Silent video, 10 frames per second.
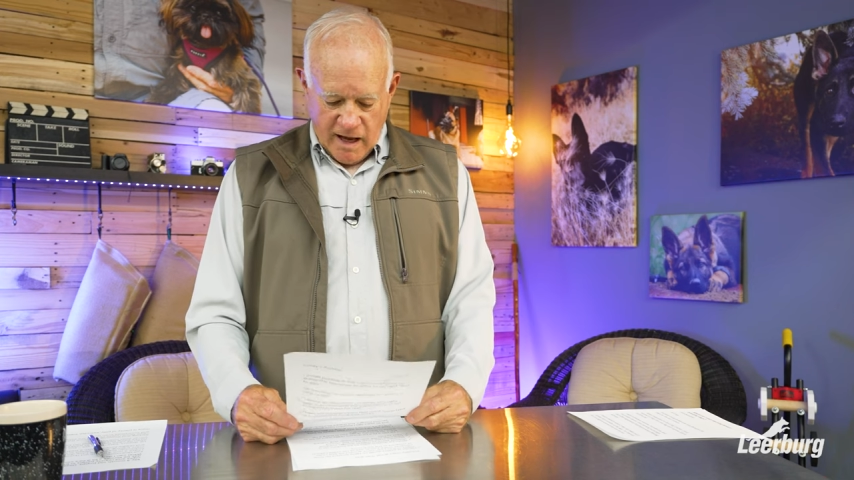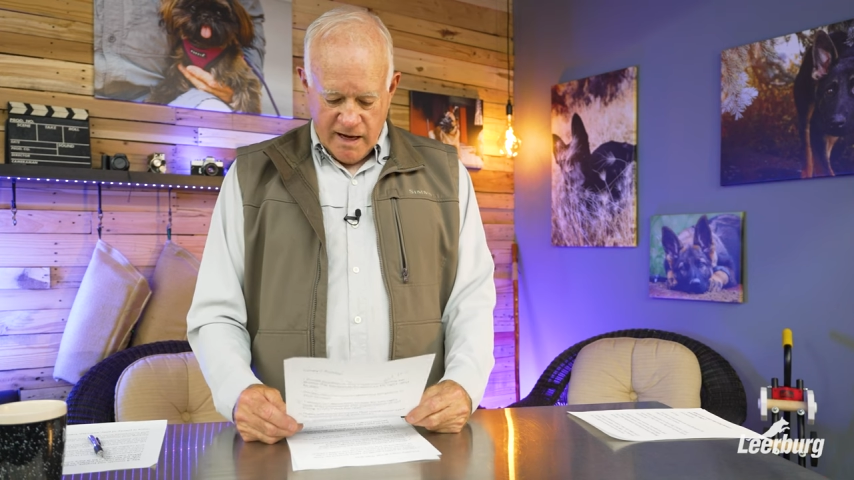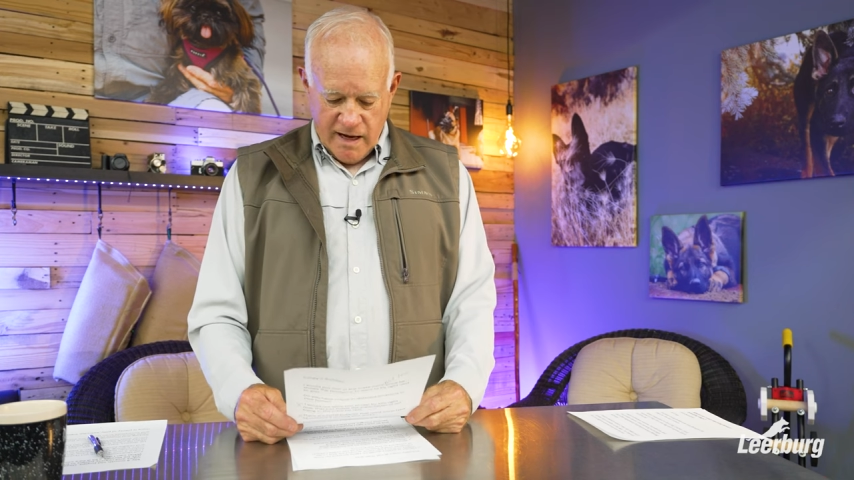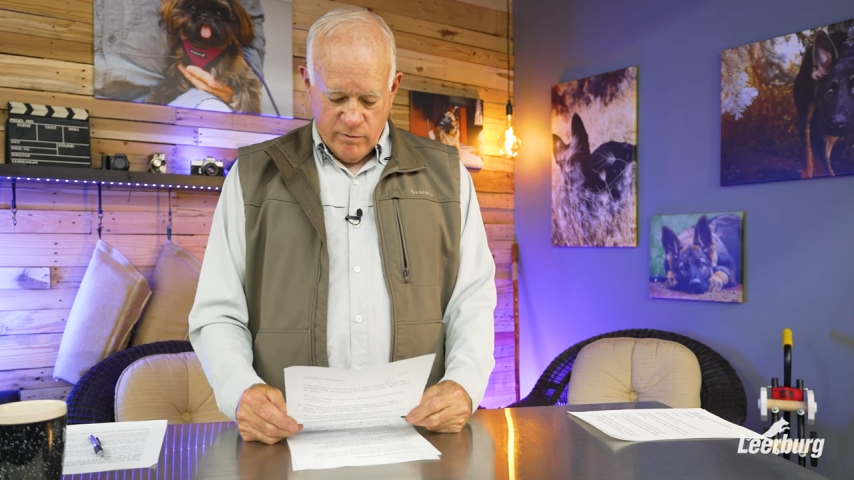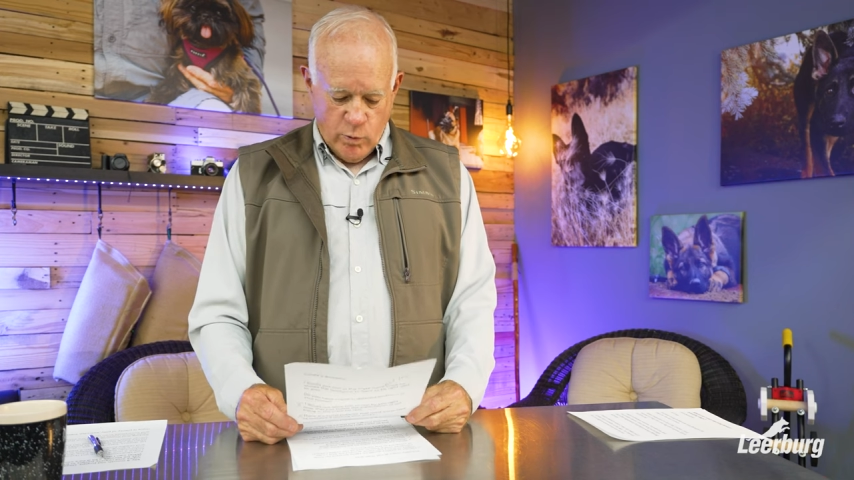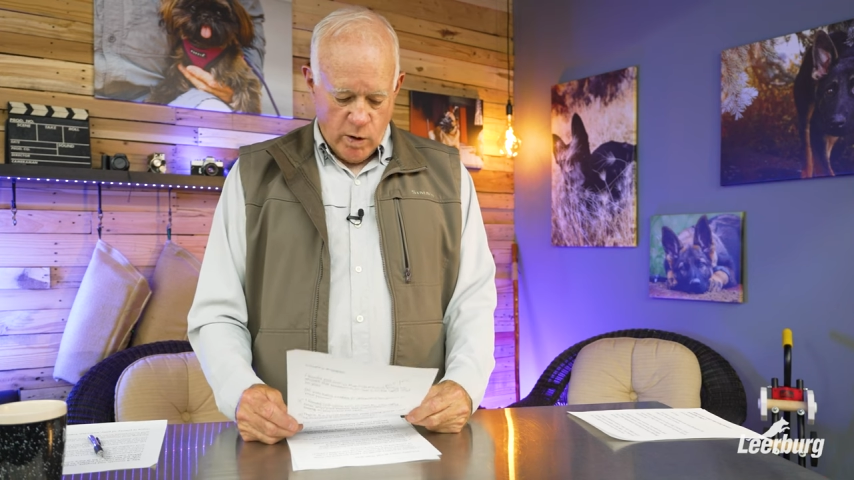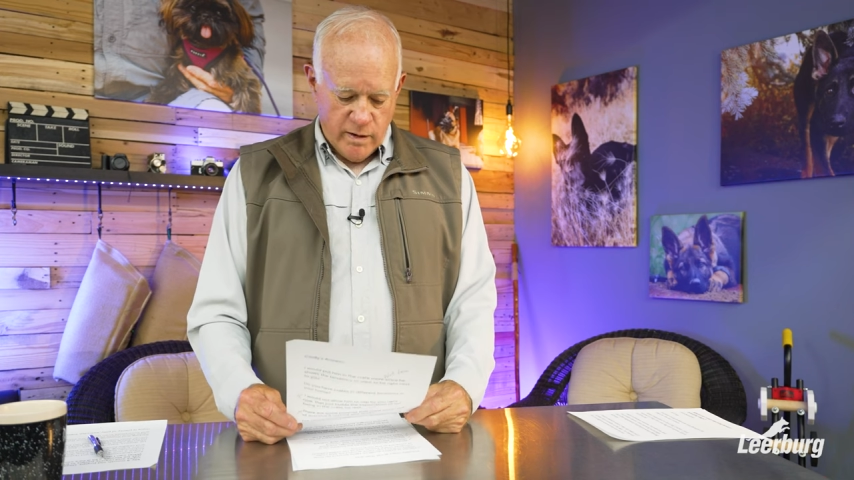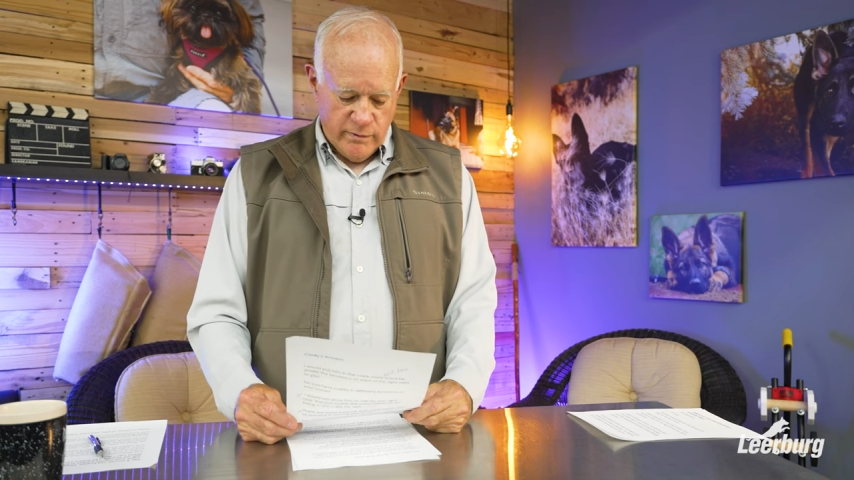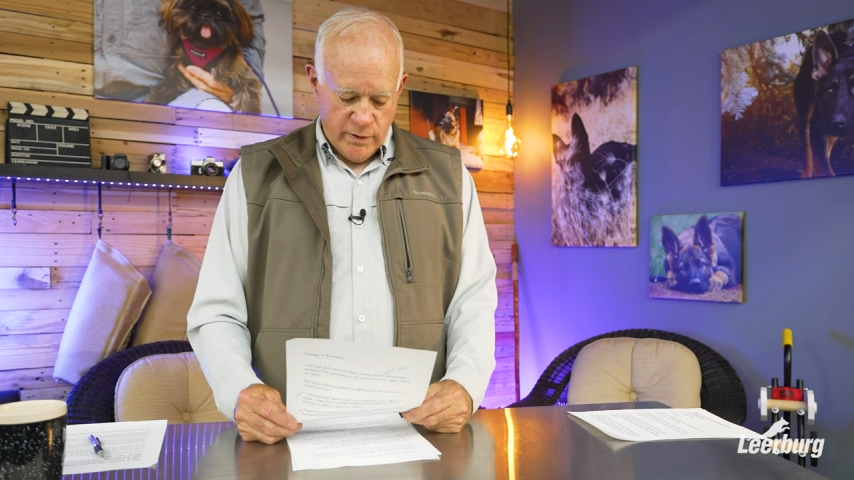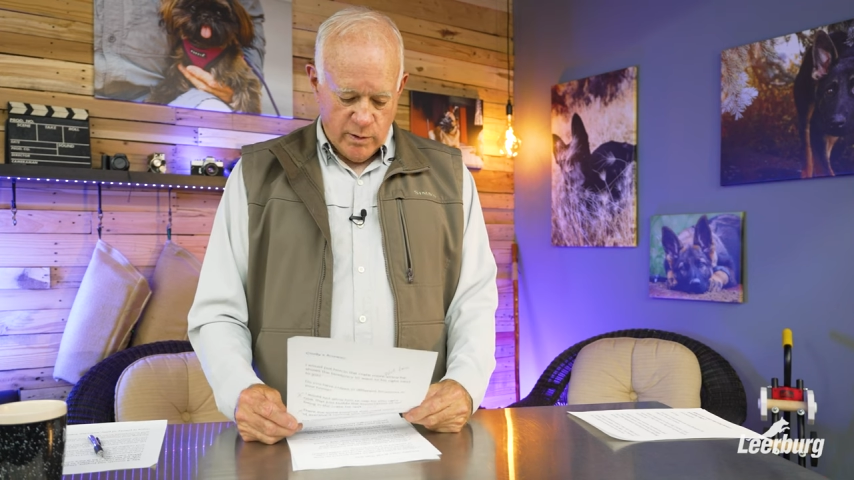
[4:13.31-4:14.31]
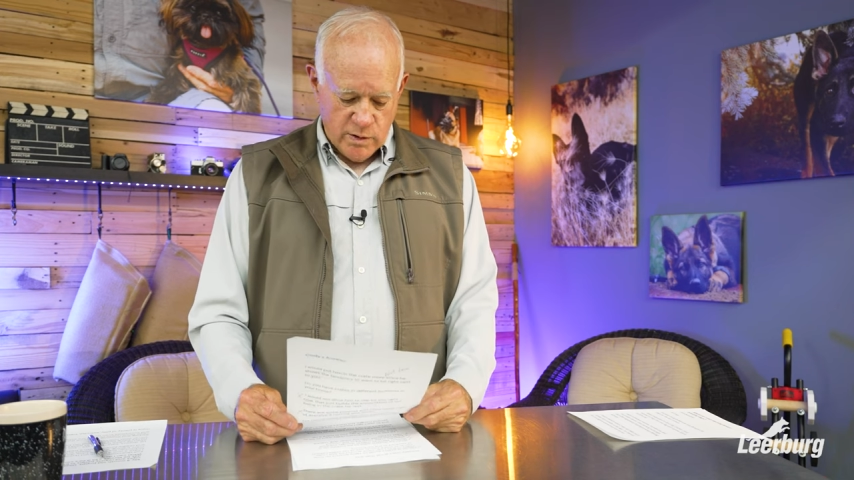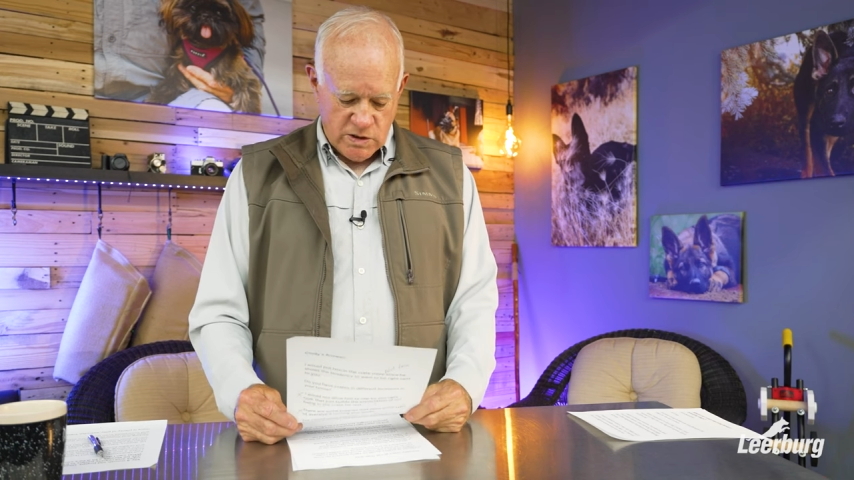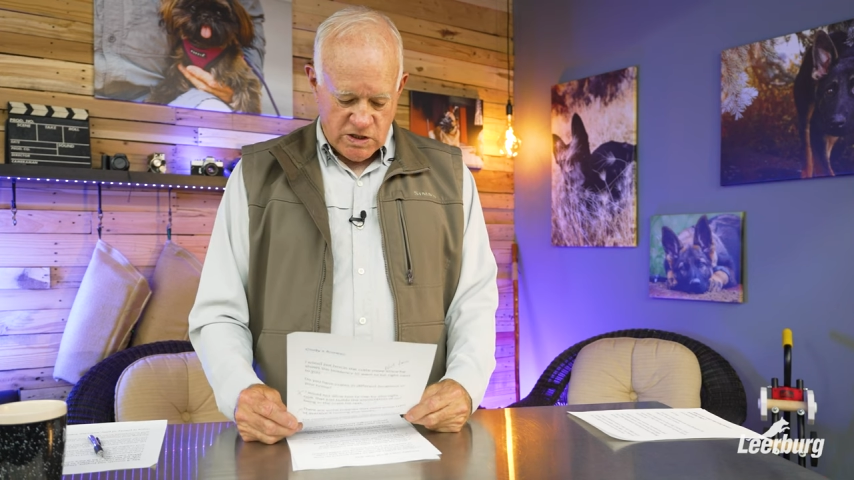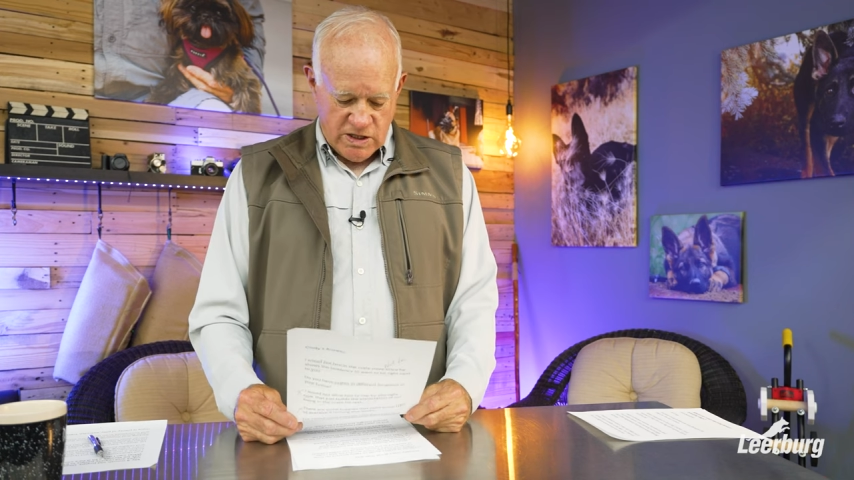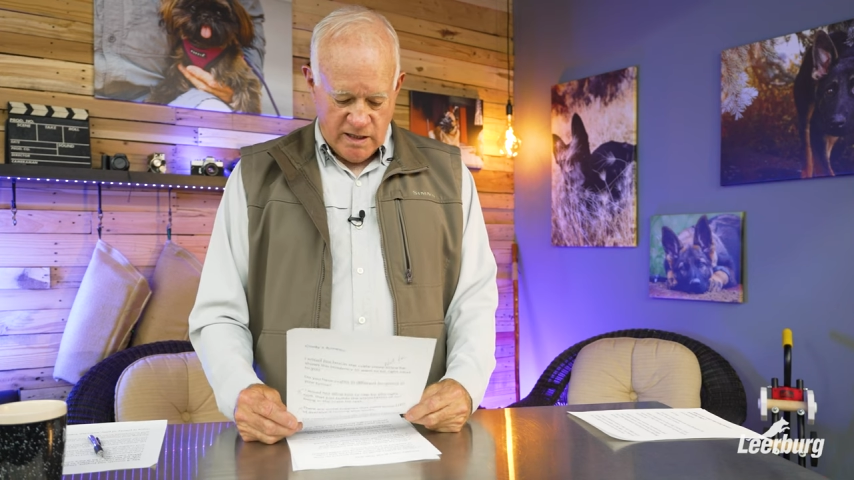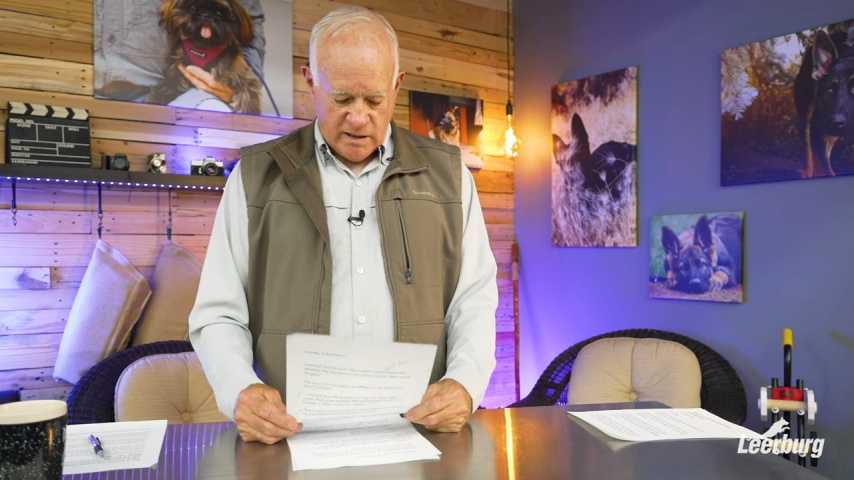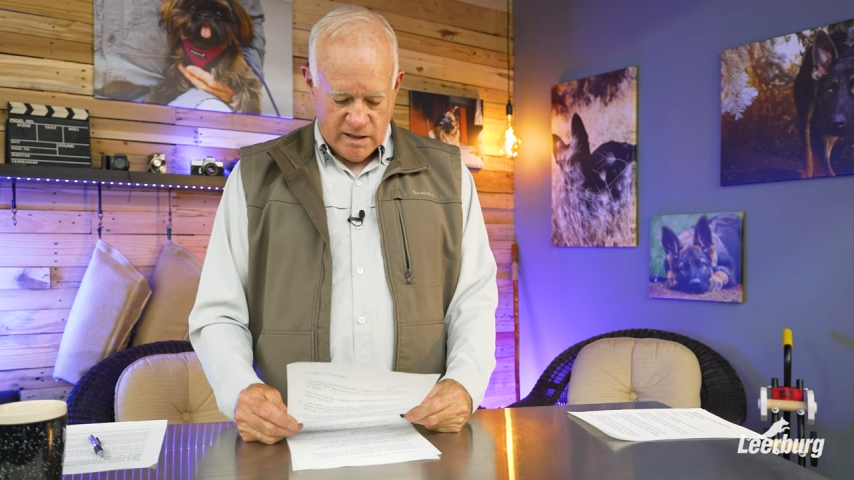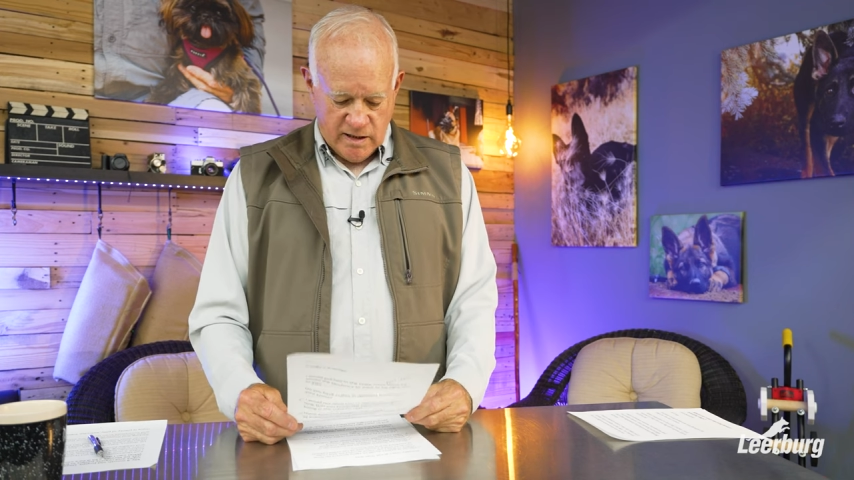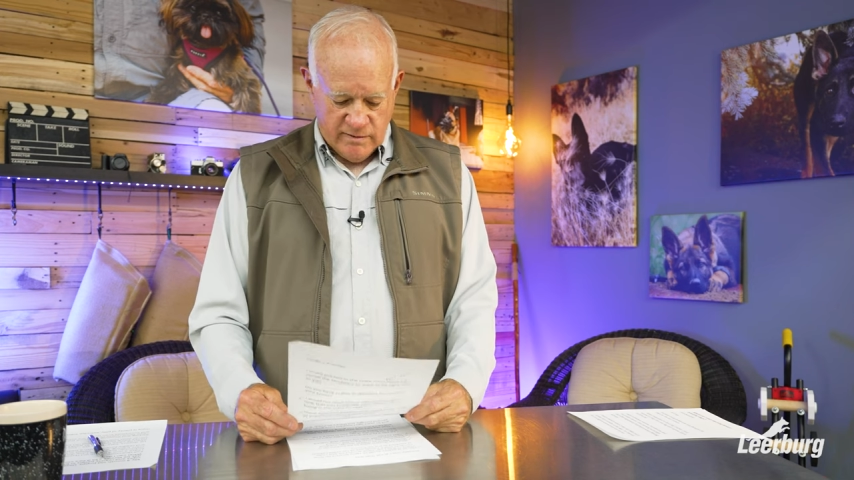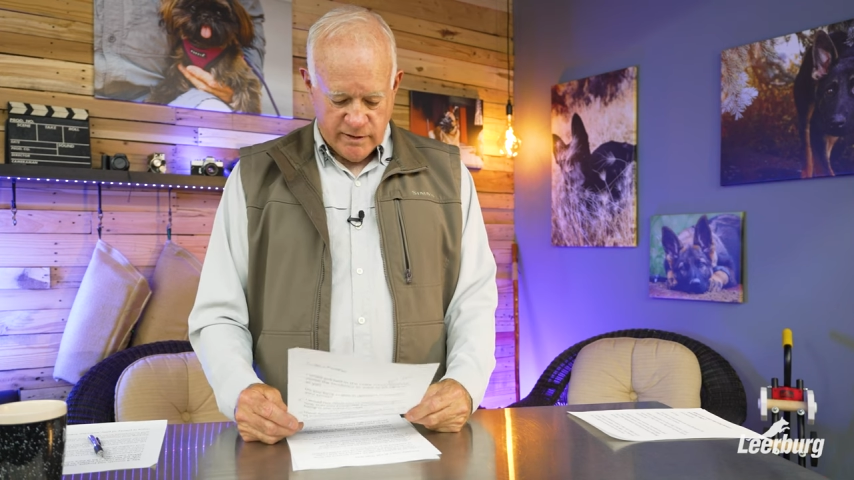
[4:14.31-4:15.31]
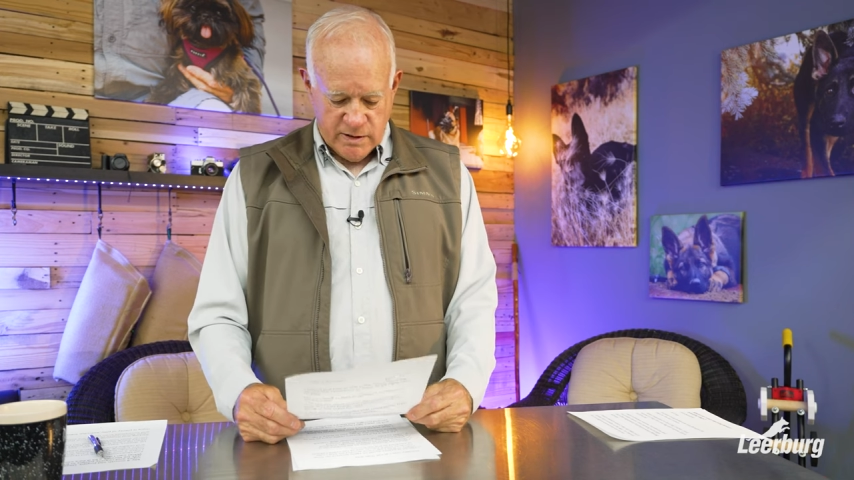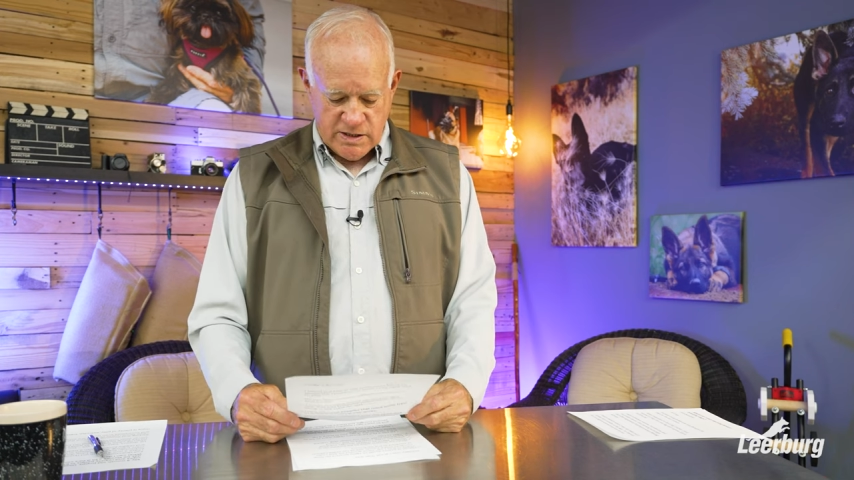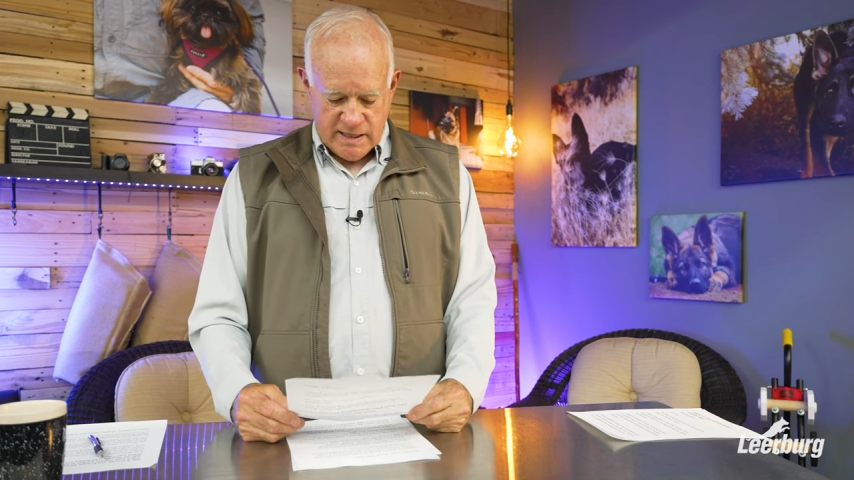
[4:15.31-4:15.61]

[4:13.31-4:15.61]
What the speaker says: I have one of those seat covers